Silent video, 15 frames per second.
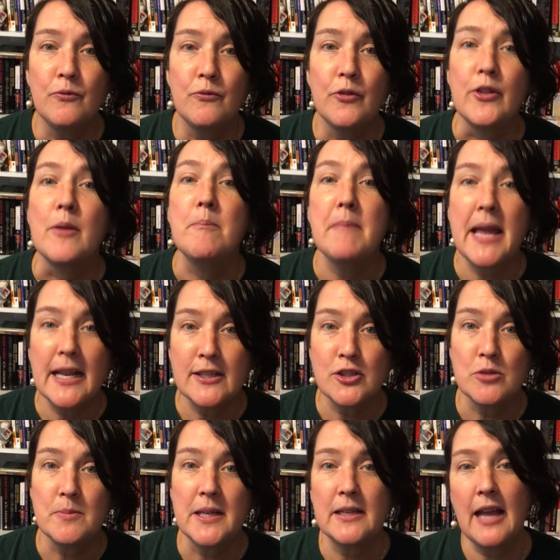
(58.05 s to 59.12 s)
for the
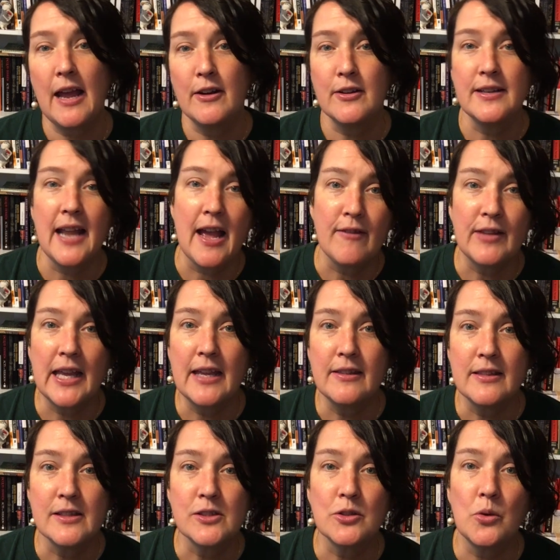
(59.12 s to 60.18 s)
management, how to
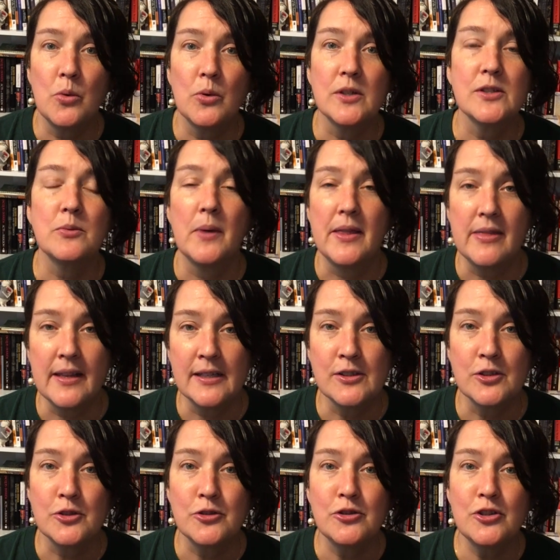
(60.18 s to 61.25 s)
navigate this course when
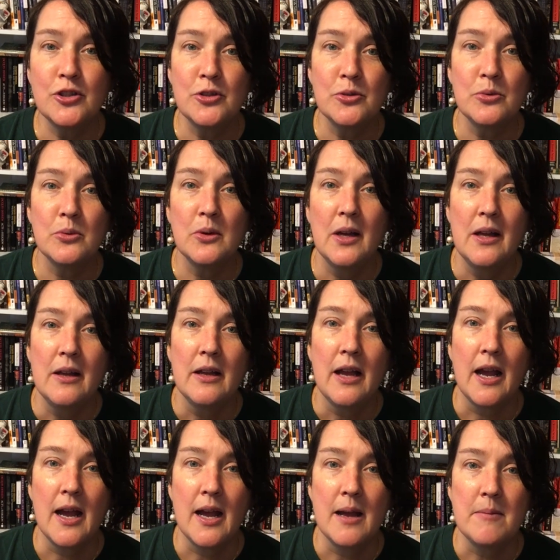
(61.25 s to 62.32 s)
things are due.
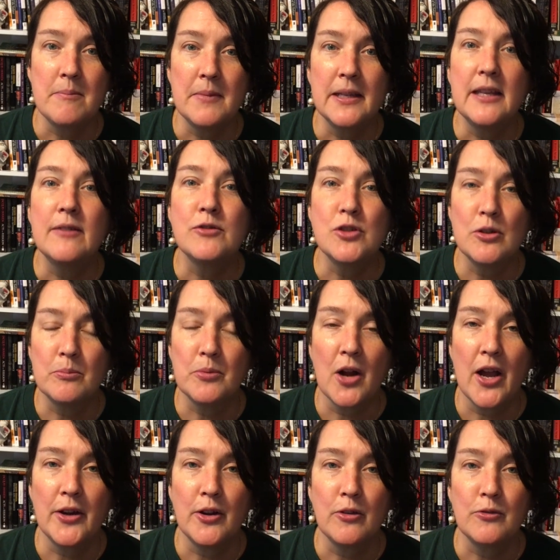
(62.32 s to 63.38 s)
It gives you a broad